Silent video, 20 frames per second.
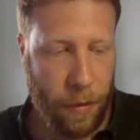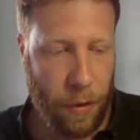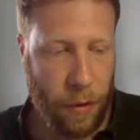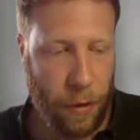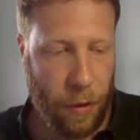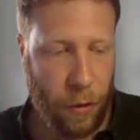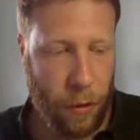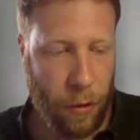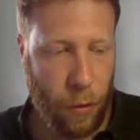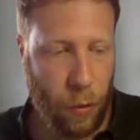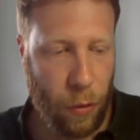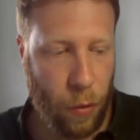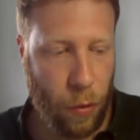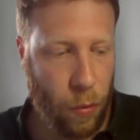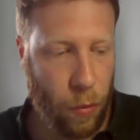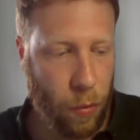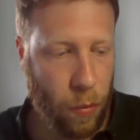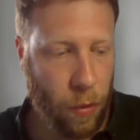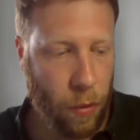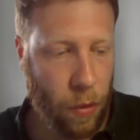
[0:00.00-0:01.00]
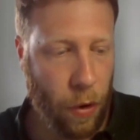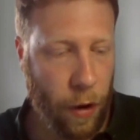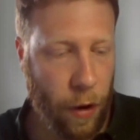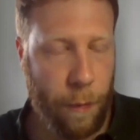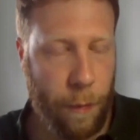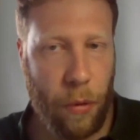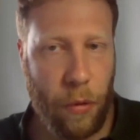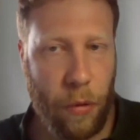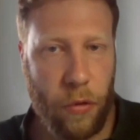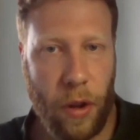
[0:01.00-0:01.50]
so the two
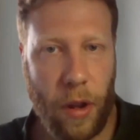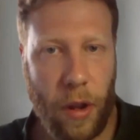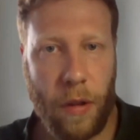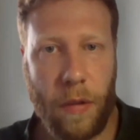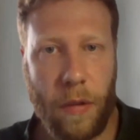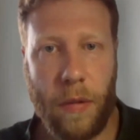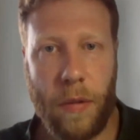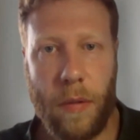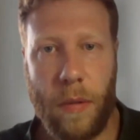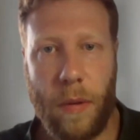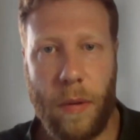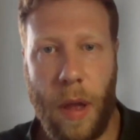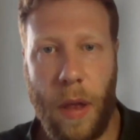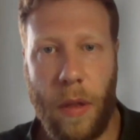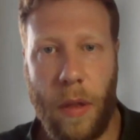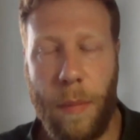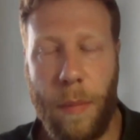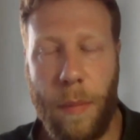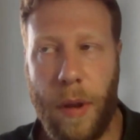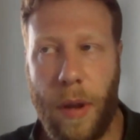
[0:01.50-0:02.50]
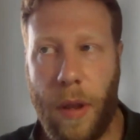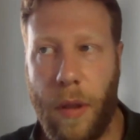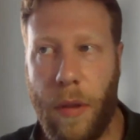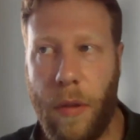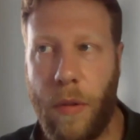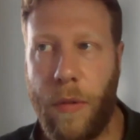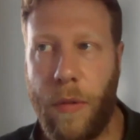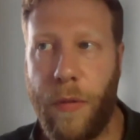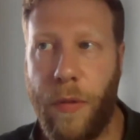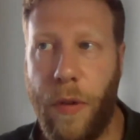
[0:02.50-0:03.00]
live projects at the
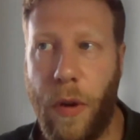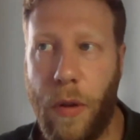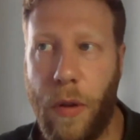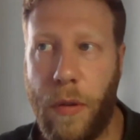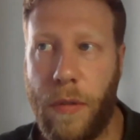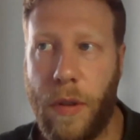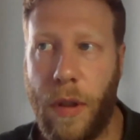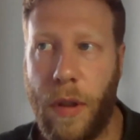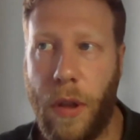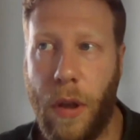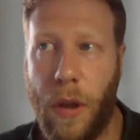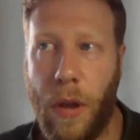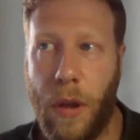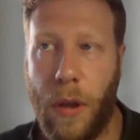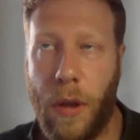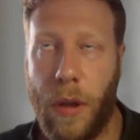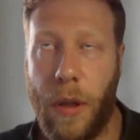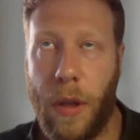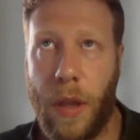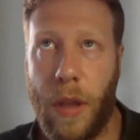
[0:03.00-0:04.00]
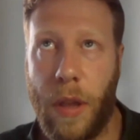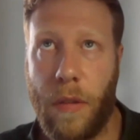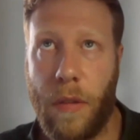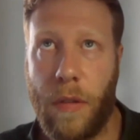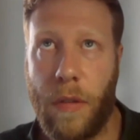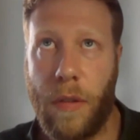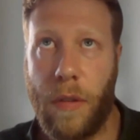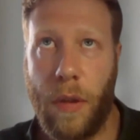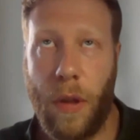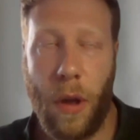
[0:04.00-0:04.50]
minute, first
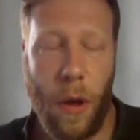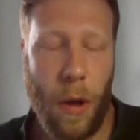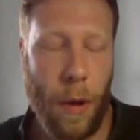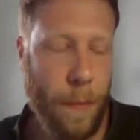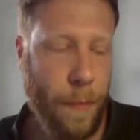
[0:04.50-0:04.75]
is